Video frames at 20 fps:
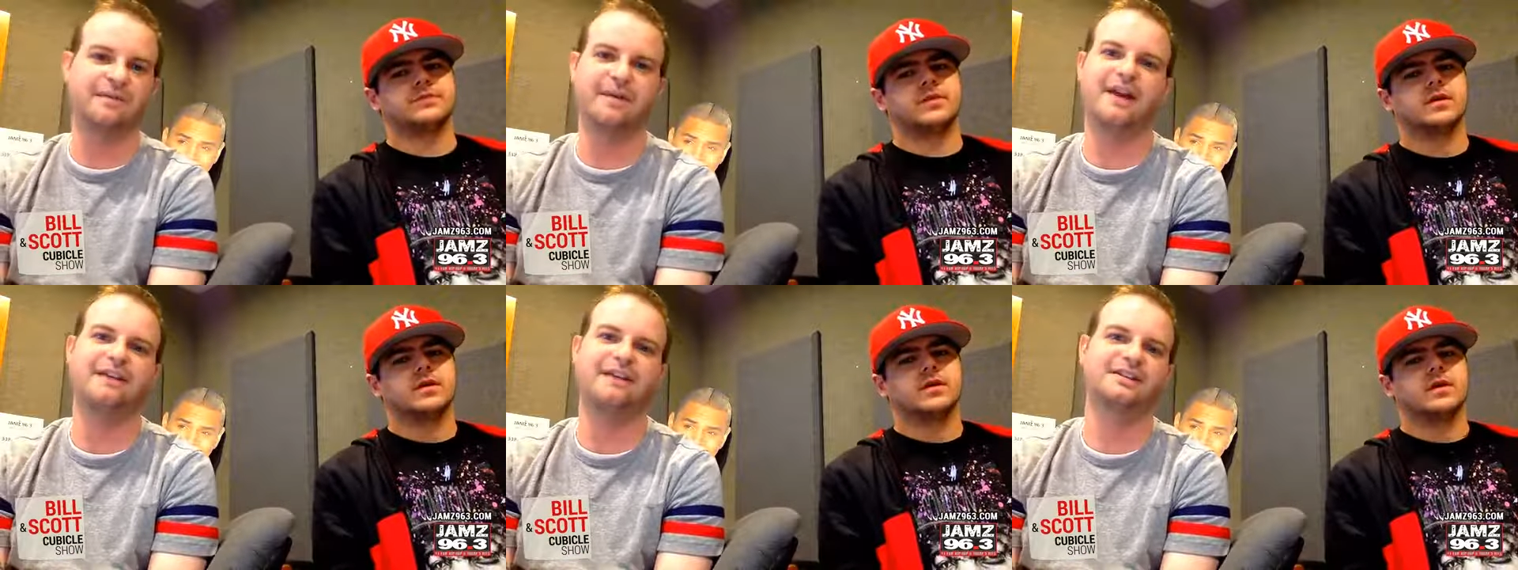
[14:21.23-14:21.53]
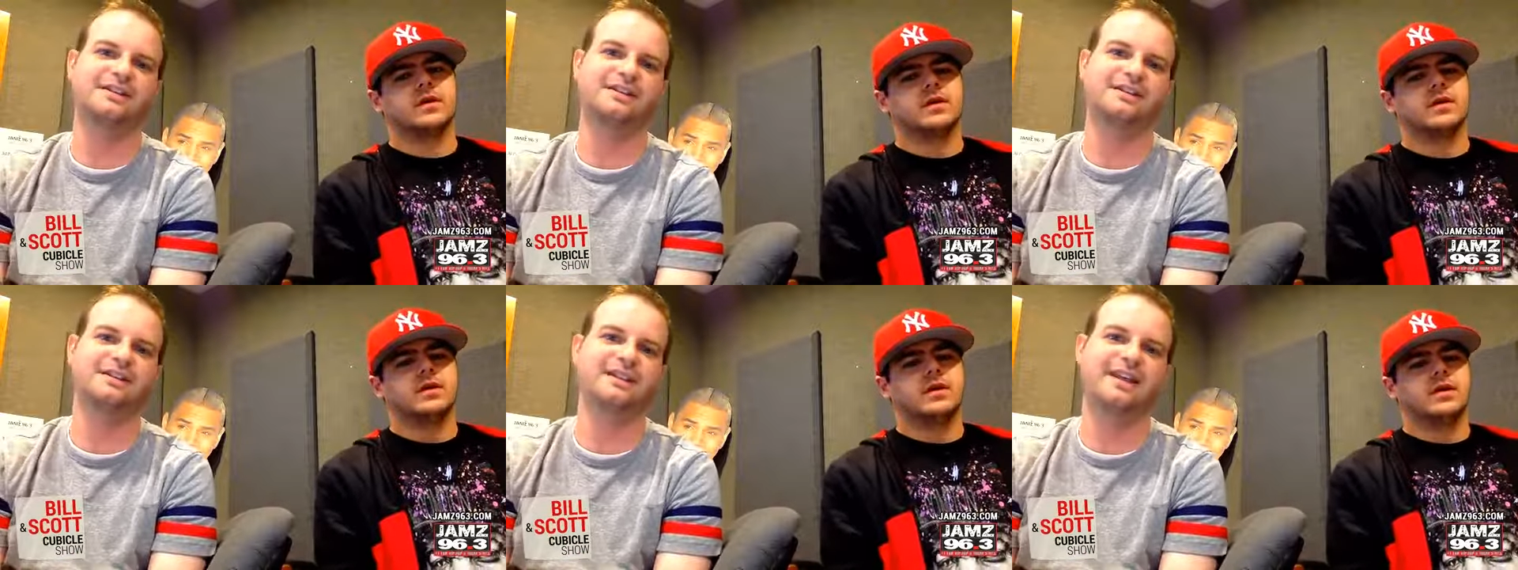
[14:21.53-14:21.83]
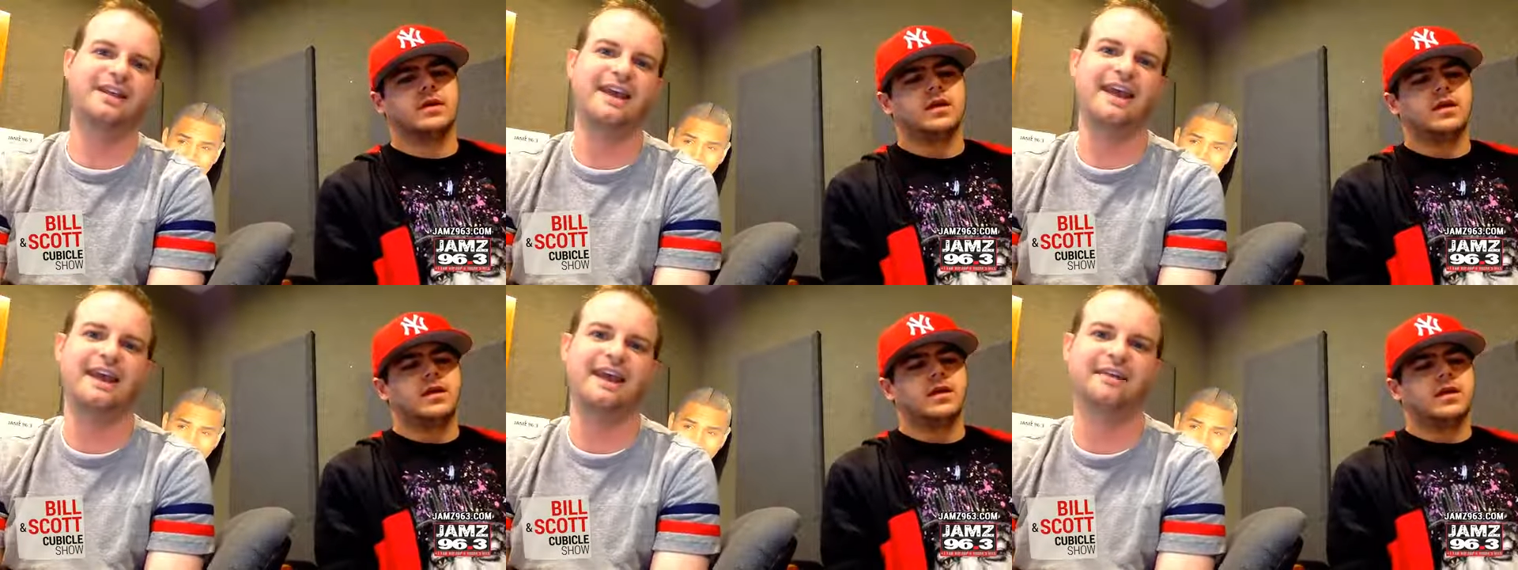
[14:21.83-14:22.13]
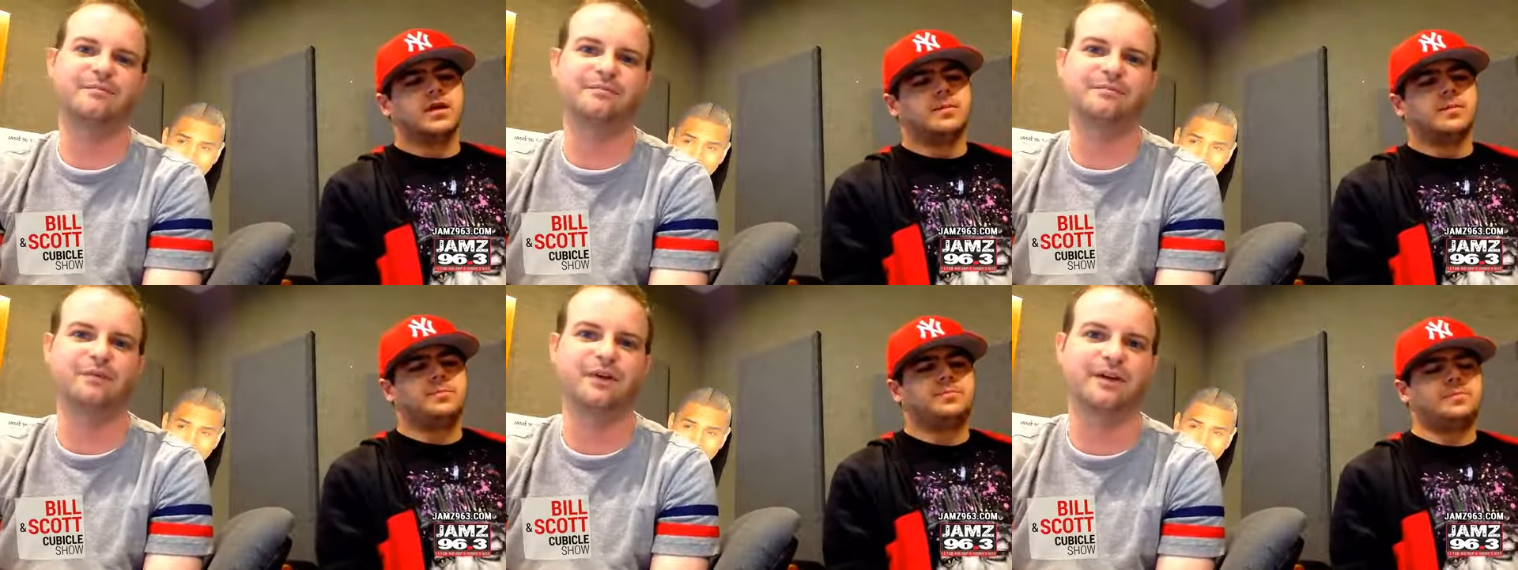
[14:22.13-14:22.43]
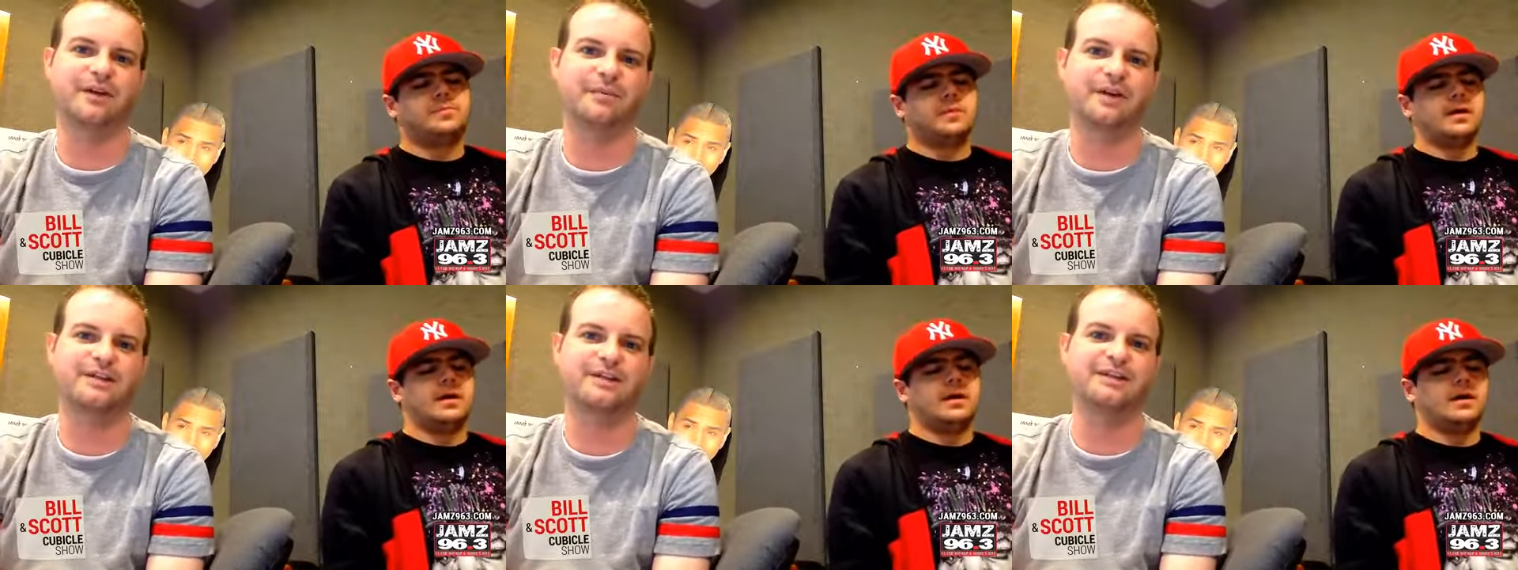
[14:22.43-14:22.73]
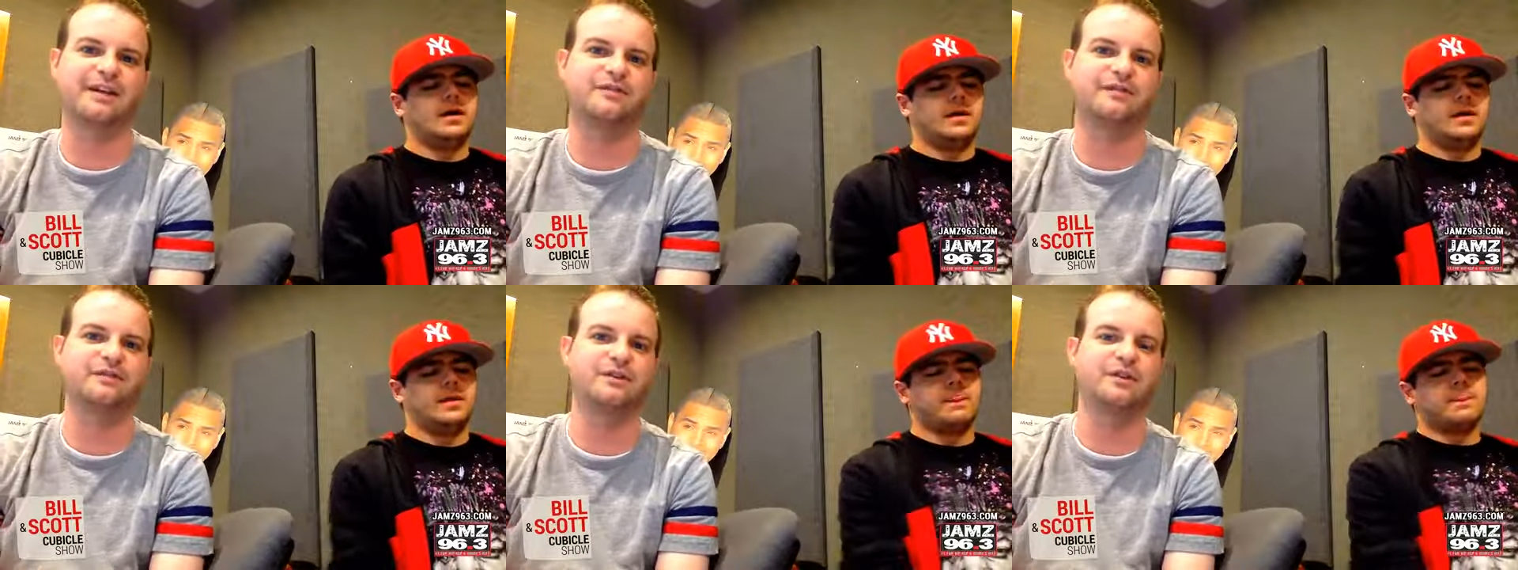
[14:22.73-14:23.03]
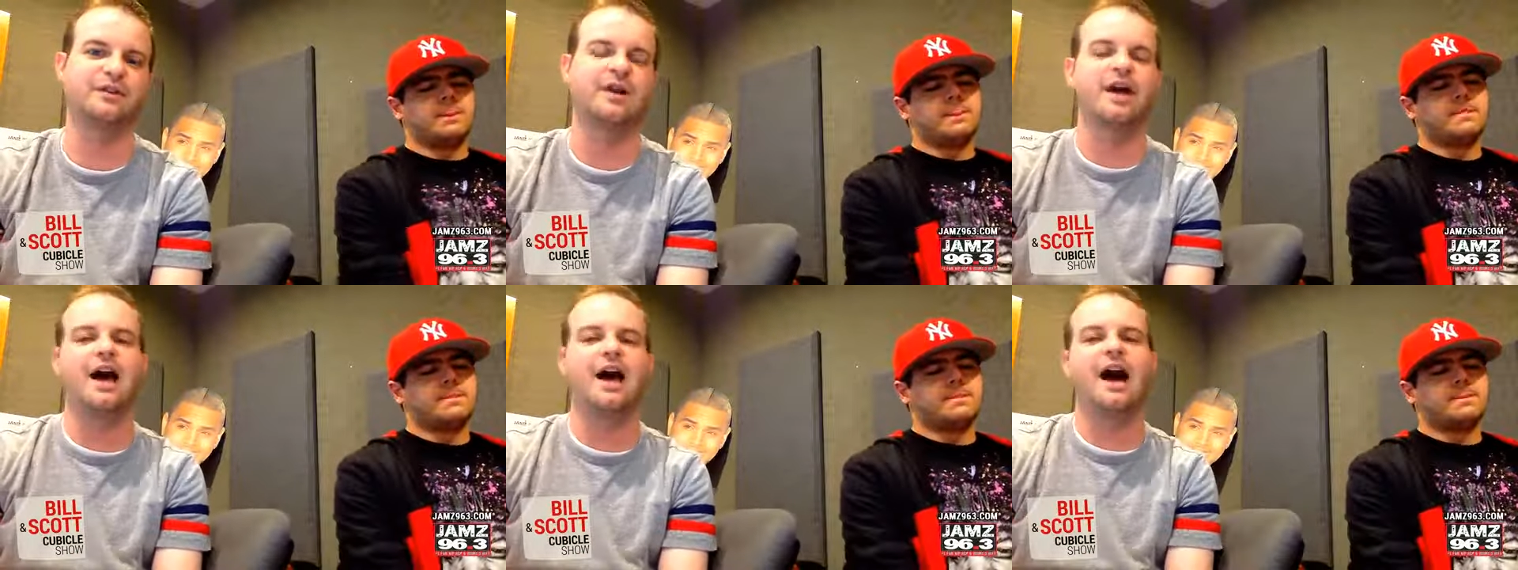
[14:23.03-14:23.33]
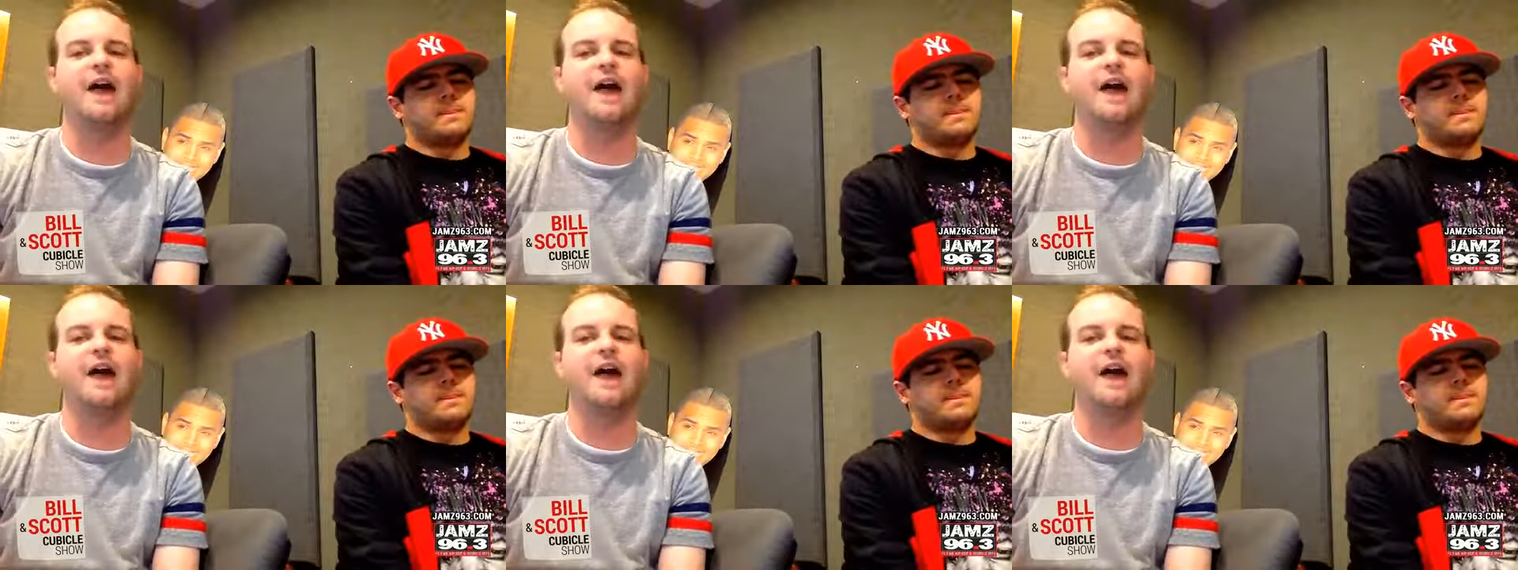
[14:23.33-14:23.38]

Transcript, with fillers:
Speaker 1: just can't bring myself to it i'm